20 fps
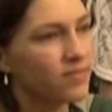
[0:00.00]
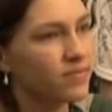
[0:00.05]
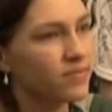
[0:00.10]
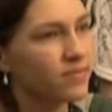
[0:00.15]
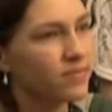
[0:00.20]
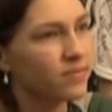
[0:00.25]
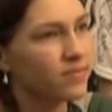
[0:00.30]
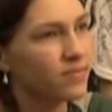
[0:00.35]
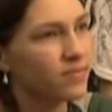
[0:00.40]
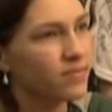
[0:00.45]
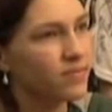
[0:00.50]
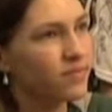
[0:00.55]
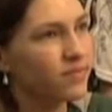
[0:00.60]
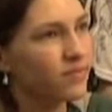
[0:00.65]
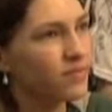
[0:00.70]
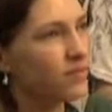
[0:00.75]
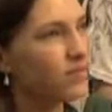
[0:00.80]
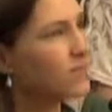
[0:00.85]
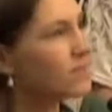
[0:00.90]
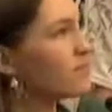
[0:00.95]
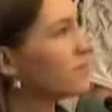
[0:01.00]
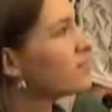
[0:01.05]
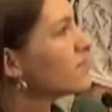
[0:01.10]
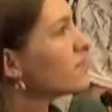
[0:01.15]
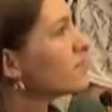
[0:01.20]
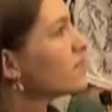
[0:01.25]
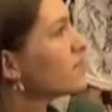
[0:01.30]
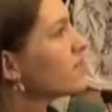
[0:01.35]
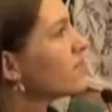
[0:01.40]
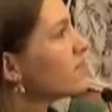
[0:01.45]

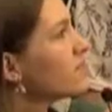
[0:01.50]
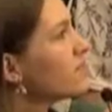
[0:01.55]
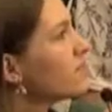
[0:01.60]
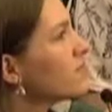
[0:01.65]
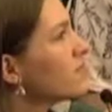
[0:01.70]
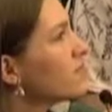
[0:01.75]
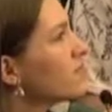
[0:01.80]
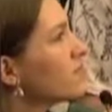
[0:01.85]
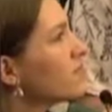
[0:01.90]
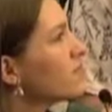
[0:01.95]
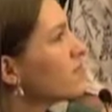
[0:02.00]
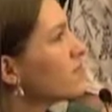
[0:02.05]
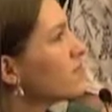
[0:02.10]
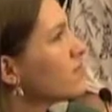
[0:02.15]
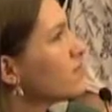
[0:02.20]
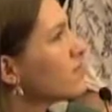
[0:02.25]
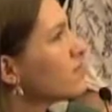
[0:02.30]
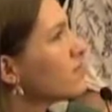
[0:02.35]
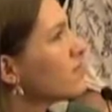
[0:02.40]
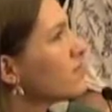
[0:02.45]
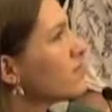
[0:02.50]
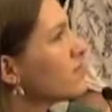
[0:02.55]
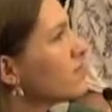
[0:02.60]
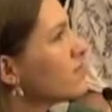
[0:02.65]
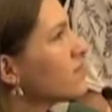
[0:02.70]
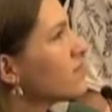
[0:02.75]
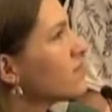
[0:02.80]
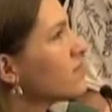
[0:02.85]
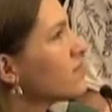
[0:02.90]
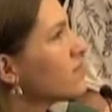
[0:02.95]

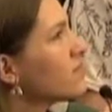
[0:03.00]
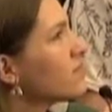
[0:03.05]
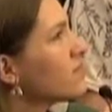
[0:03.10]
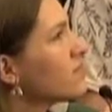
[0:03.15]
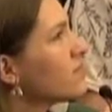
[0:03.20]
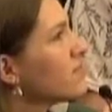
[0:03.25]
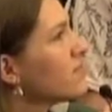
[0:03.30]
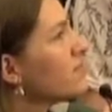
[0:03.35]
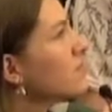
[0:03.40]
This person isn't speaking.